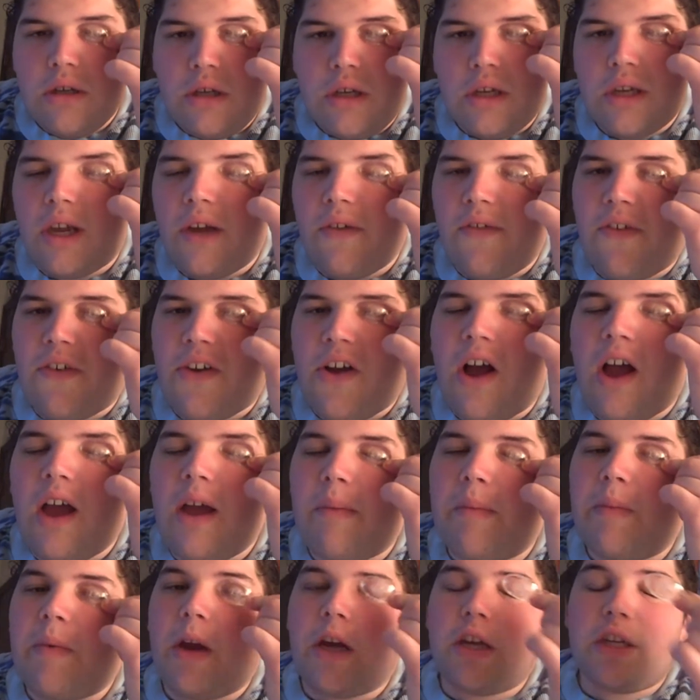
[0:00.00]
to give your
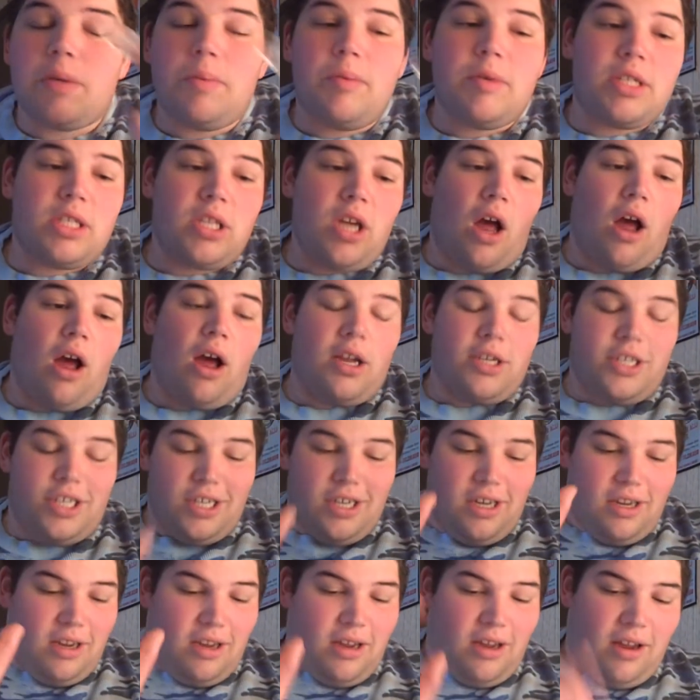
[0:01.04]
eye a nice massage.
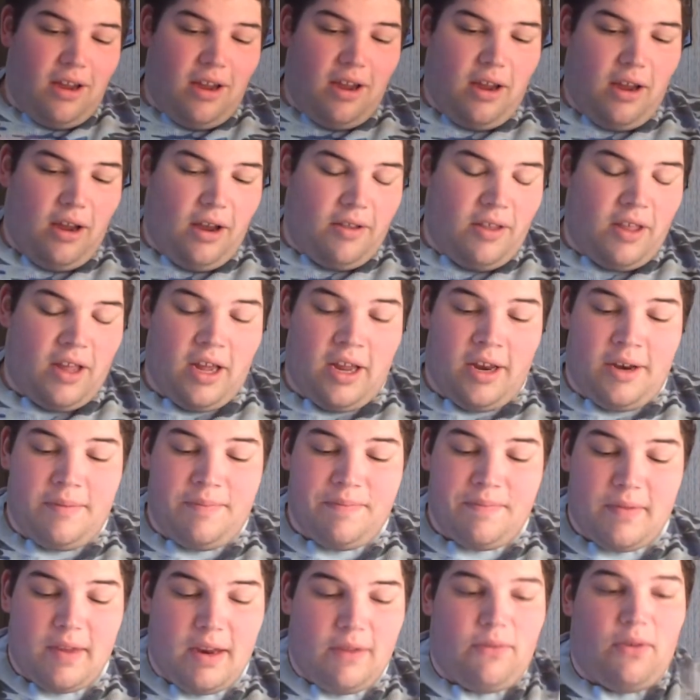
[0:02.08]
And then,
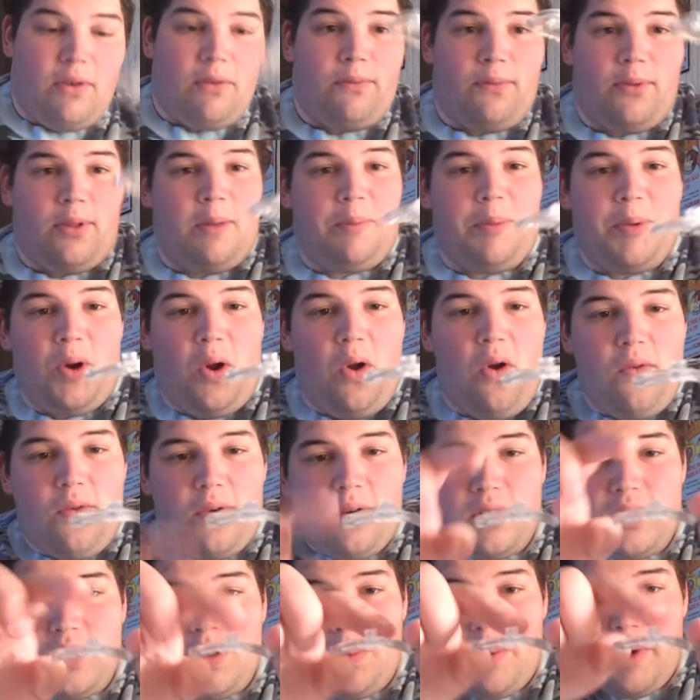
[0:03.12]
if you flip it
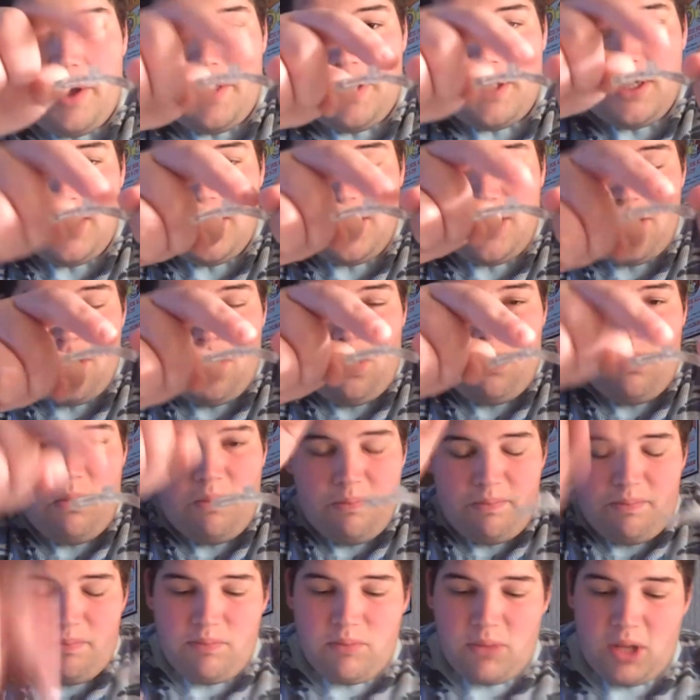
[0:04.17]
over to where this little
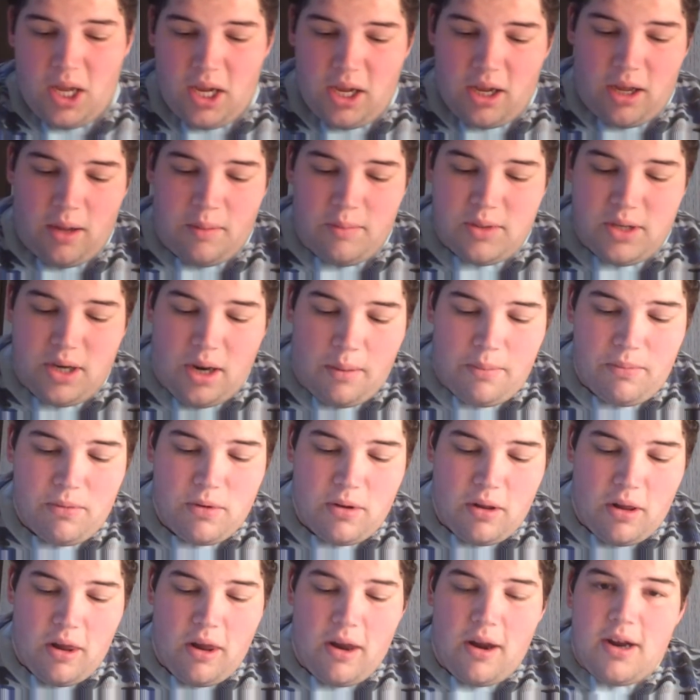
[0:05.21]
thing comes
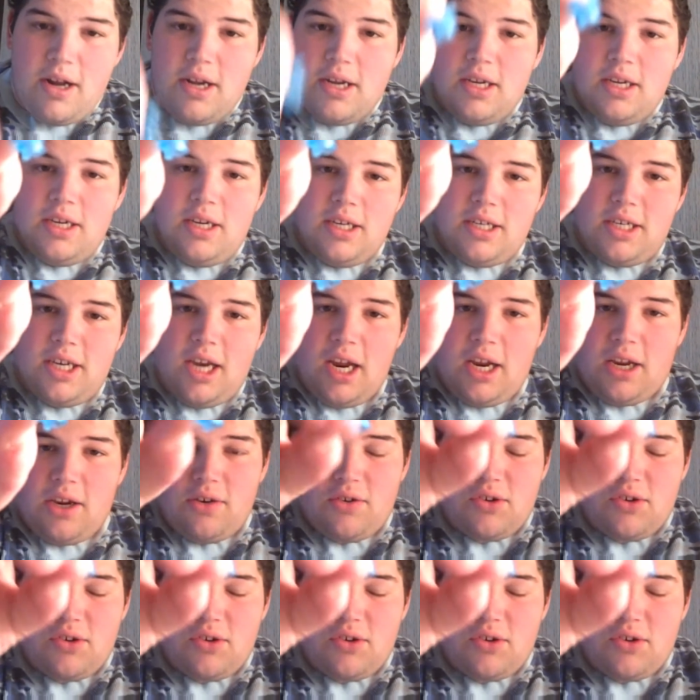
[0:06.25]
up, you take